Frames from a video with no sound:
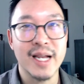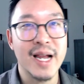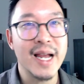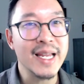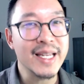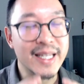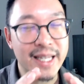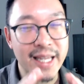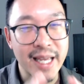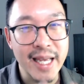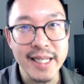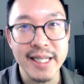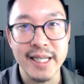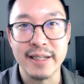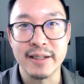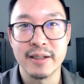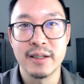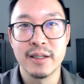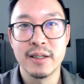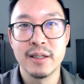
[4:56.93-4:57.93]
I get
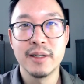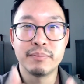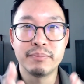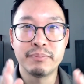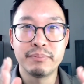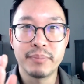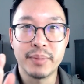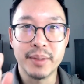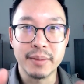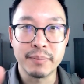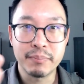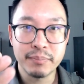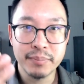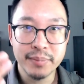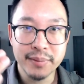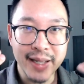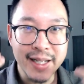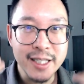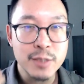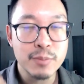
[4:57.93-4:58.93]
it, but
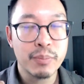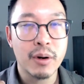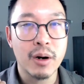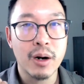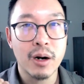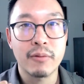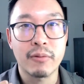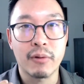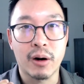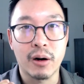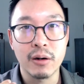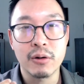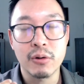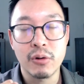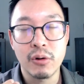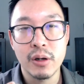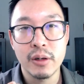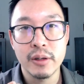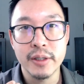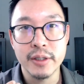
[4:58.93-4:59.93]
that's part of our
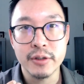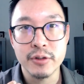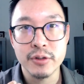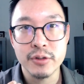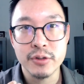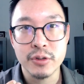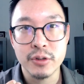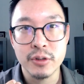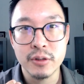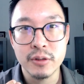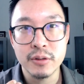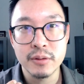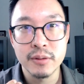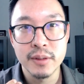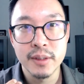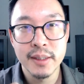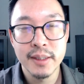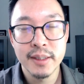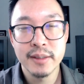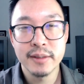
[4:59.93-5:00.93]
quality
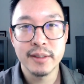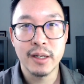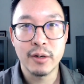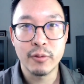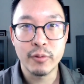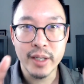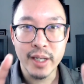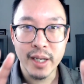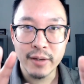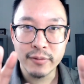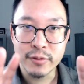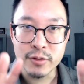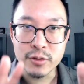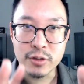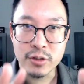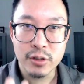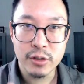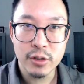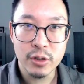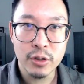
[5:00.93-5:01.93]
control that we have to
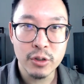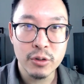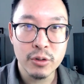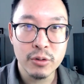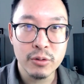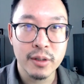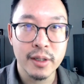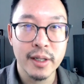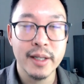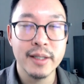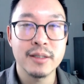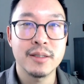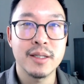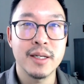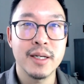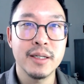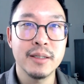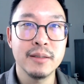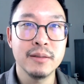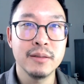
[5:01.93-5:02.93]
slow clients
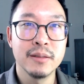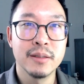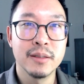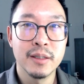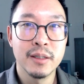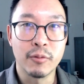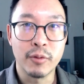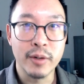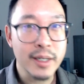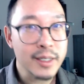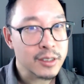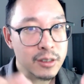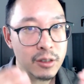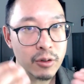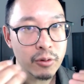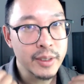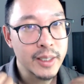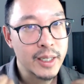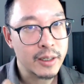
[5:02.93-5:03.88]
down. We're not slowing